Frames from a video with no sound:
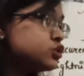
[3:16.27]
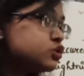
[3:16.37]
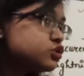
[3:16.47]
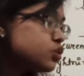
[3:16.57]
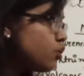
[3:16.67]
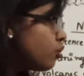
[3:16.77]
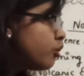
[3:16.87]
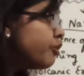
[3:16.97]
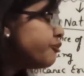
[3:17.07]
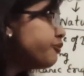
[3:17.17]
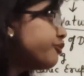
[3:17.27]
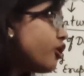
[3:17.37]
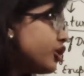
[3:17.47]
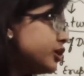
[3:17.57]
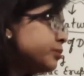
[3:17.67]
So
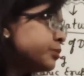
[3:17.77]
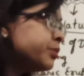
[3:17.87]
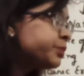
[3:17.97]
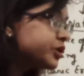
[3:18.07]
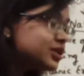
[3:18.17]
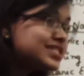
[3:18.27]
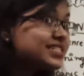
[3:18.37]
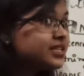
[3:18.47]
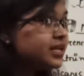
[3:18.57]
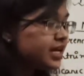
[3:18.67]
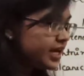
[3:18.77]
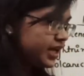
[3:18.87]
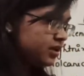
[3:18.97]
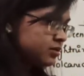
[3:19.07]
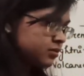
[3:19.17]
for person A,